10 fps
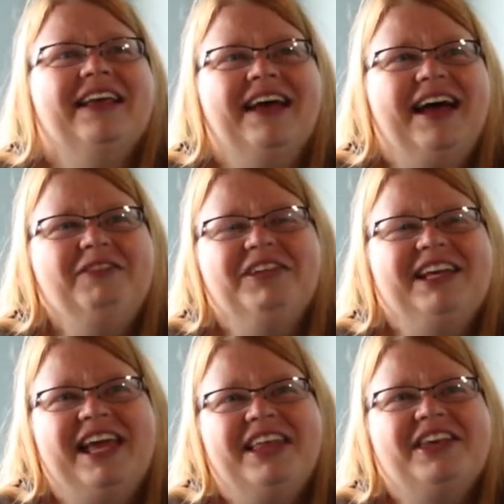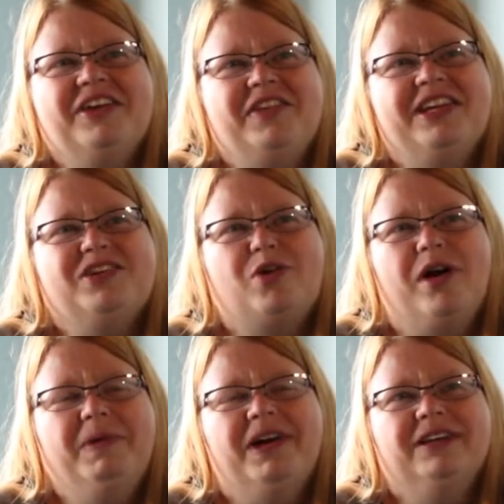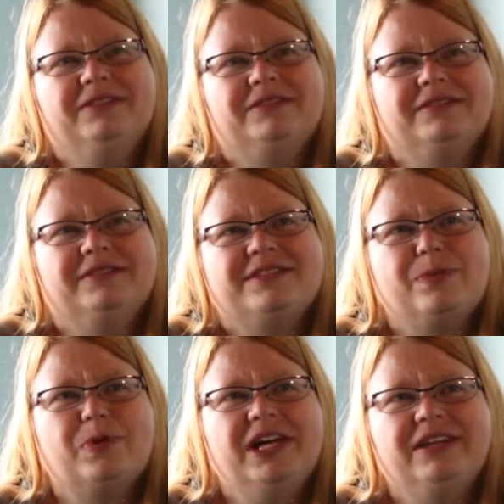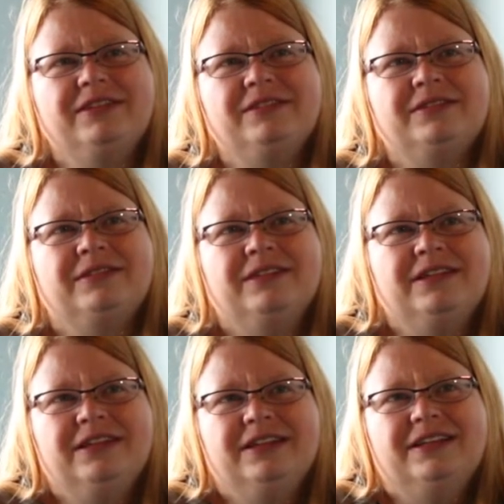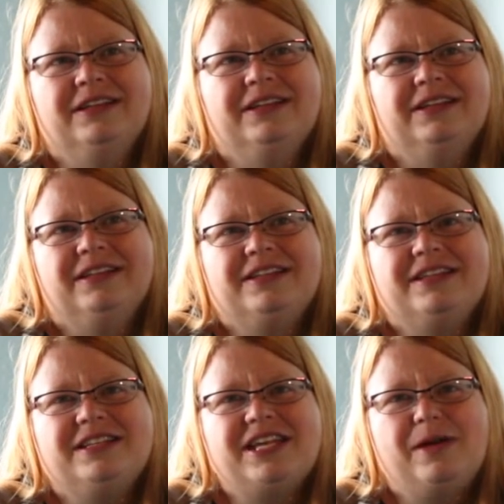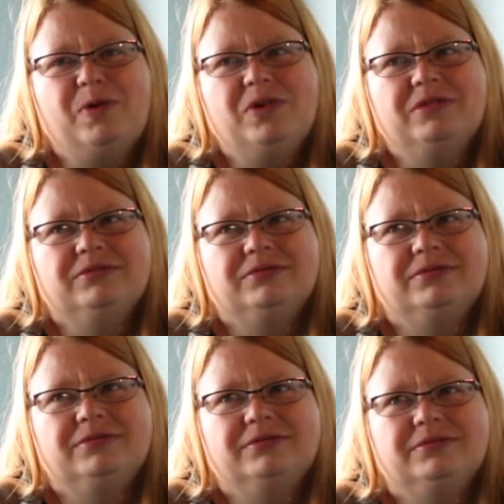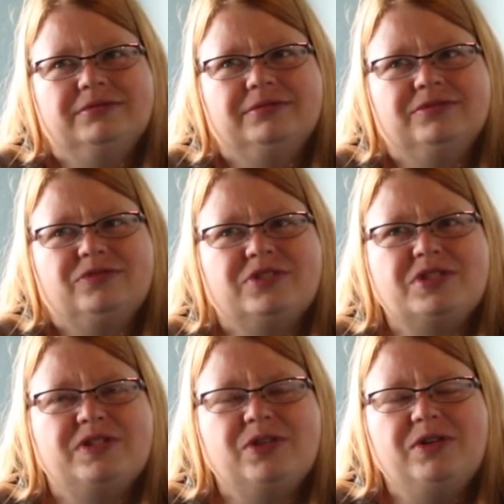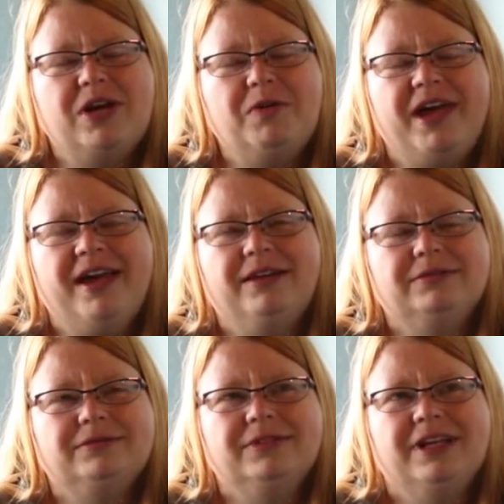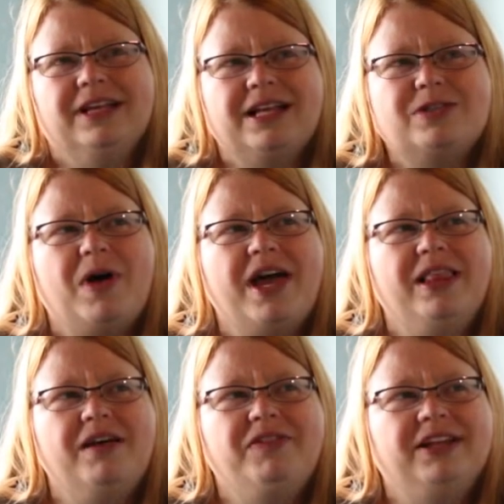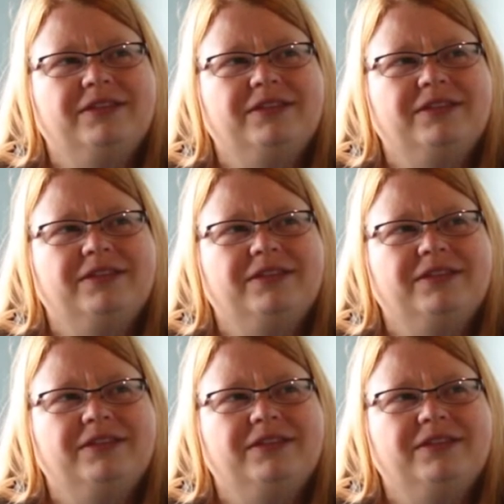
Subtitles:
I really can't think of any drama to bring to the table for Studio A. That's why I love it.